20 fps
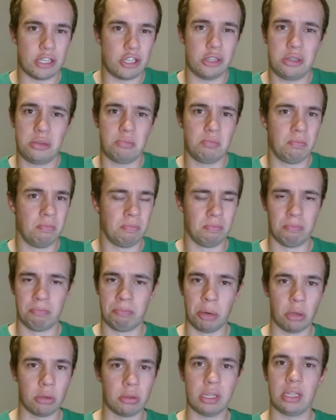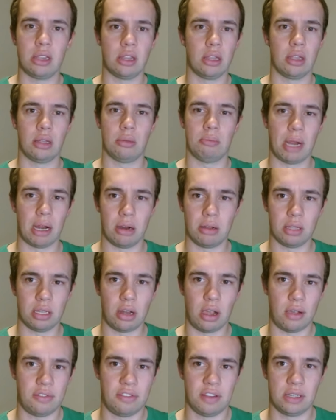just bully the
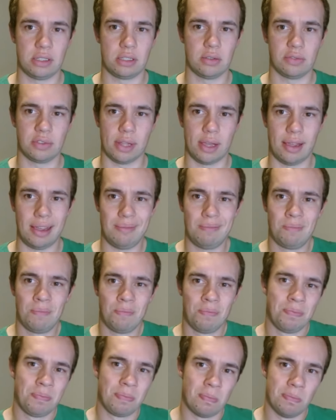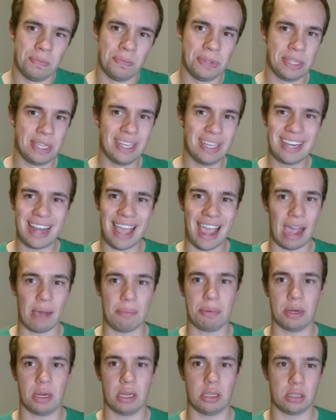Maryland offensive line. Didn't
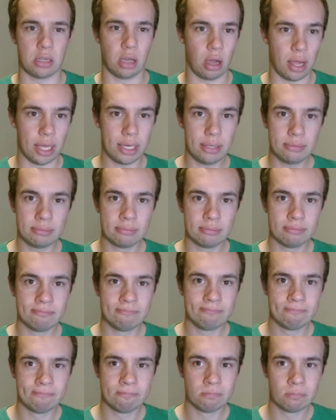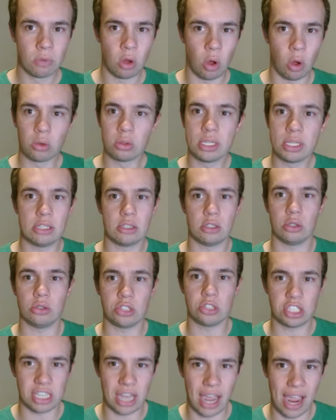happen a ton, only
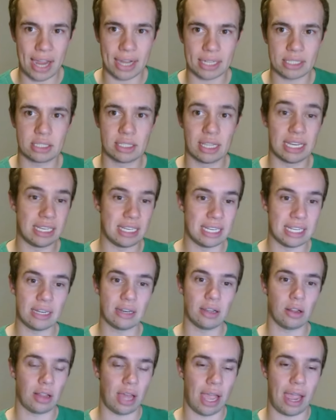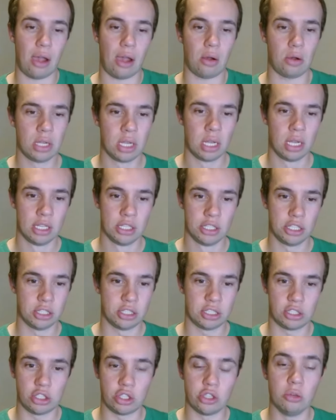two sacks. They did allow
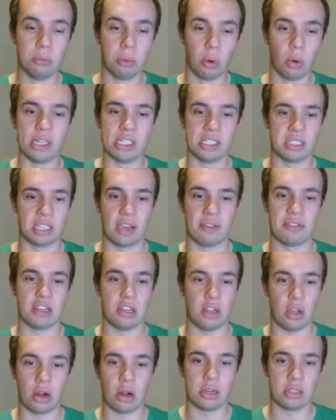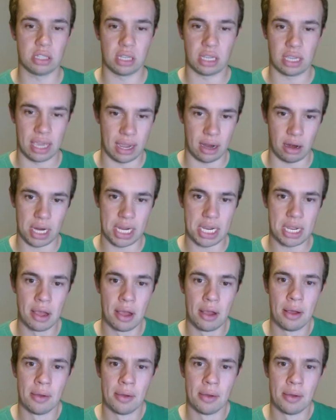just 2.7 yards a carry.